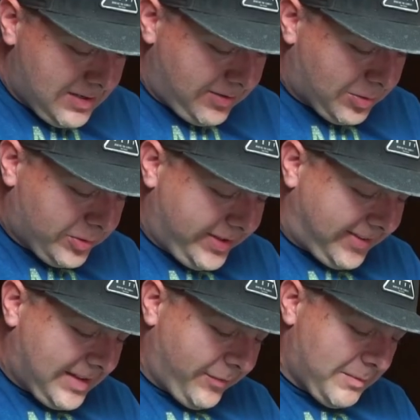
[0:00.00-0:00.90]
to hold this
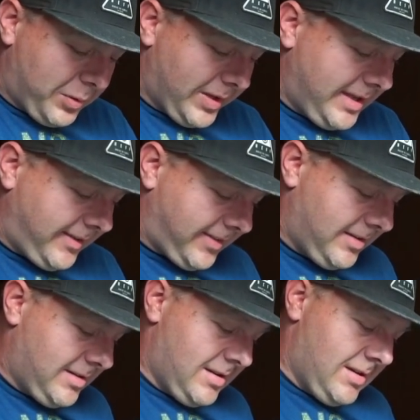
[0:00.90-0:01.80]
stuff in place.
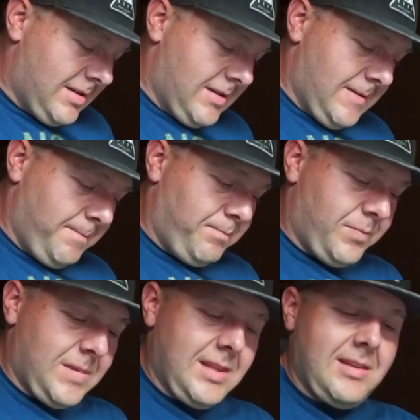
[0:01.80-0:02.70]

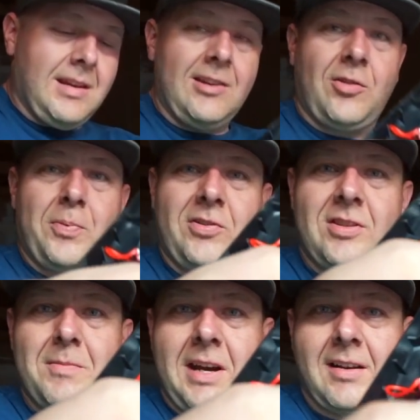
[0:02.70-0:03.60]
I just pushed
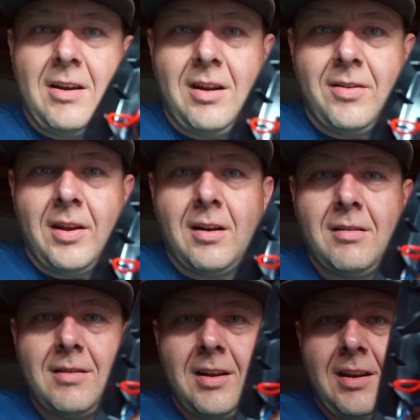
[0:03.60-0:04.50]
it back down in
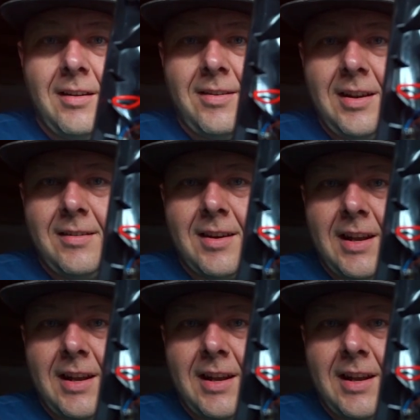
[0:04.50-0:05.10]
there. Now you can see it's